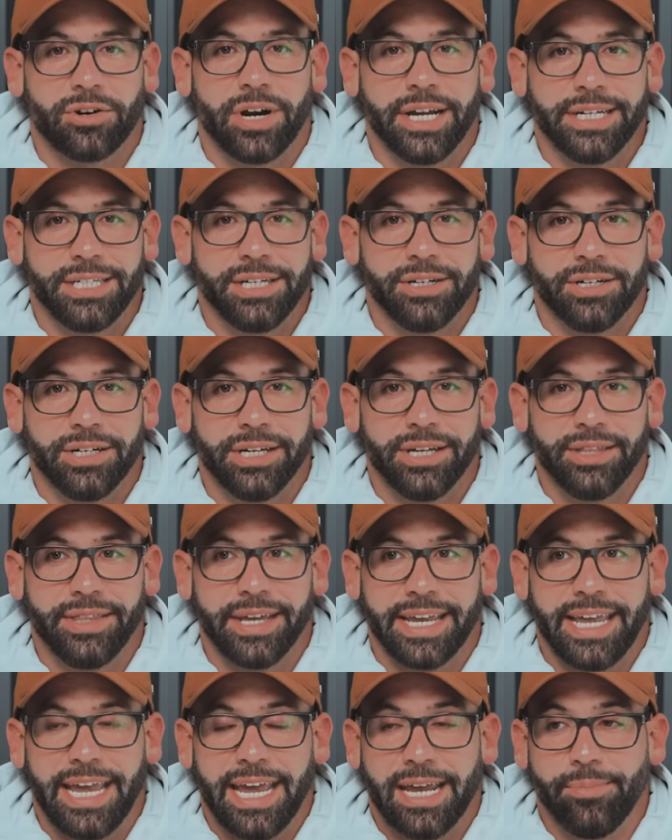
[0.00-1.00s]
criteria
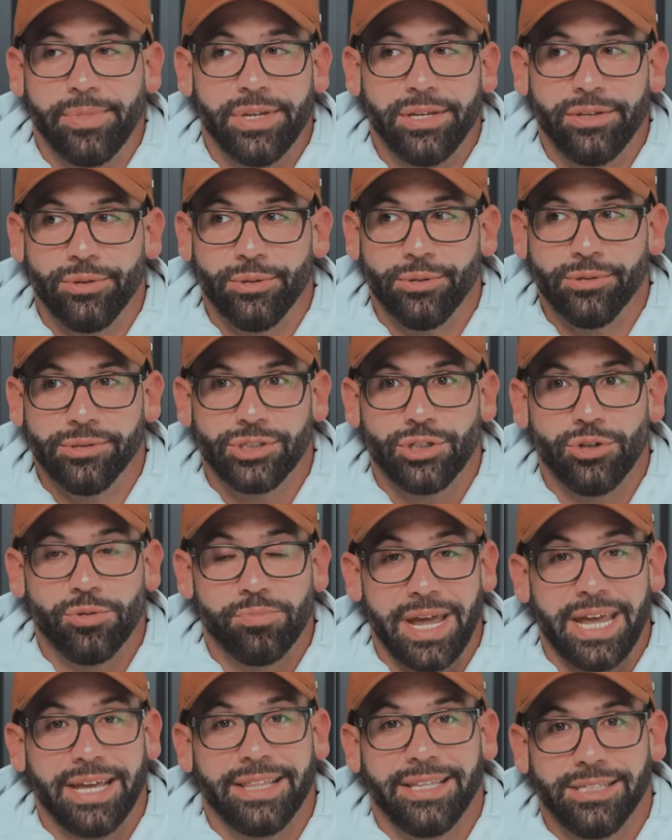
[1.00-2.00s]
that can be used to
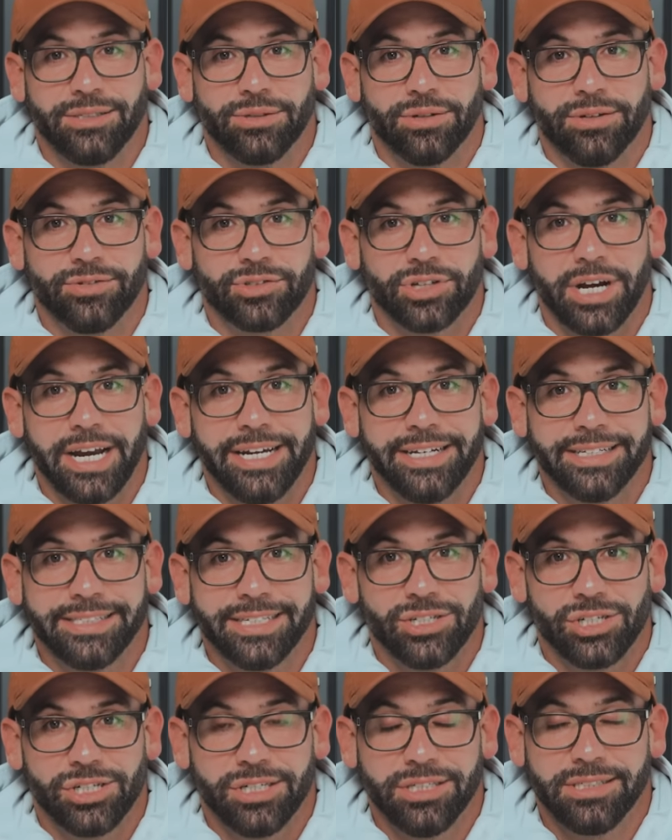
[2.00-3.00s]
make these sort of training
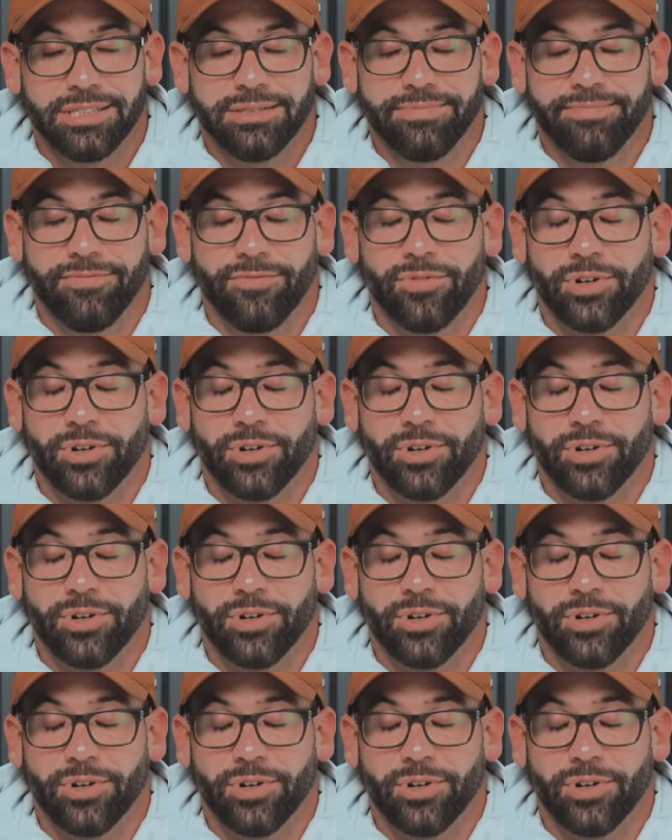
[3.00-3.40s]
decisions.